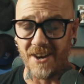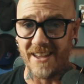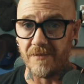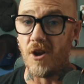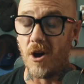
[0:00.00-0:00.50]
and
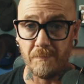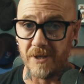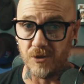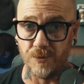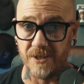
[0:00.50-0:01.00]
I have not
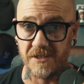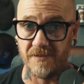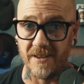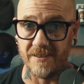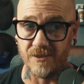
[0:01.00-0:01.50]
been doing this
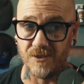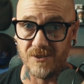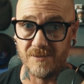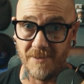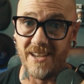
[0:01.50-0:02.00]
five
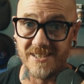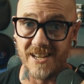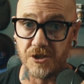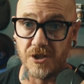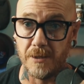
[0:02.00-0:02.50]
years. It's
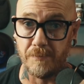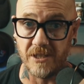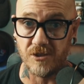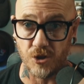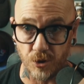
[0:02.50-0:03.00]
actually been